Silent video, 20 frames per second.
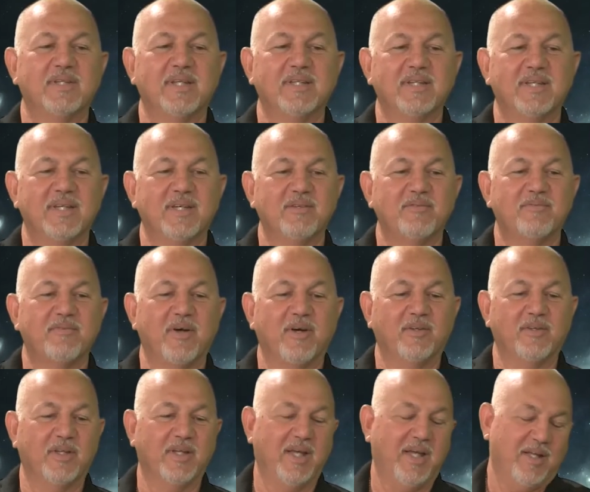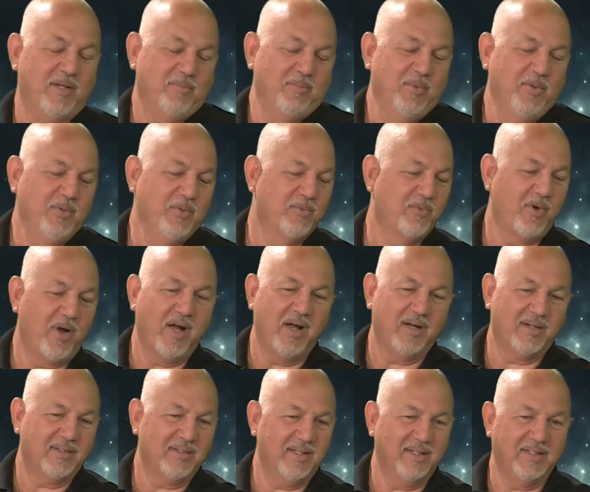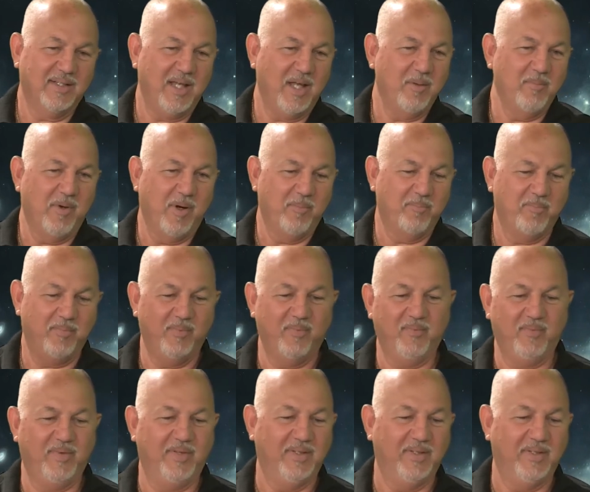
that they found had a moon rock that came up yeah.